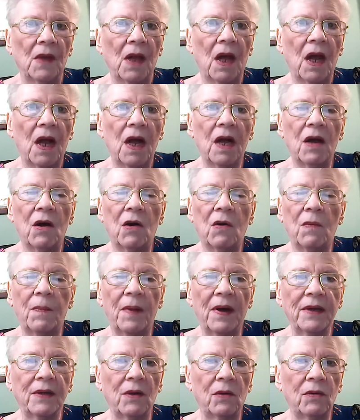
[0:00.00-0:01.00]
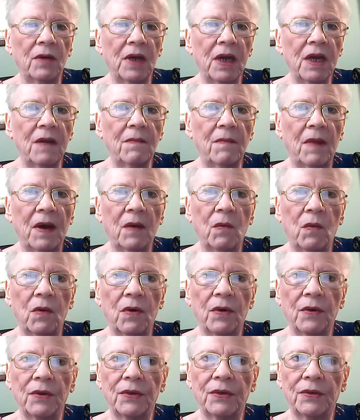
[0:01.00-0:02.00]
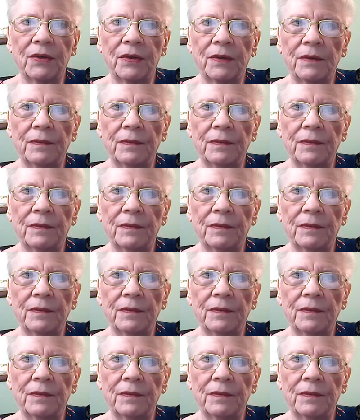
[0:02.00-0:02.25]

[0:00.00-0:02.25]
I hope I don't eat my words.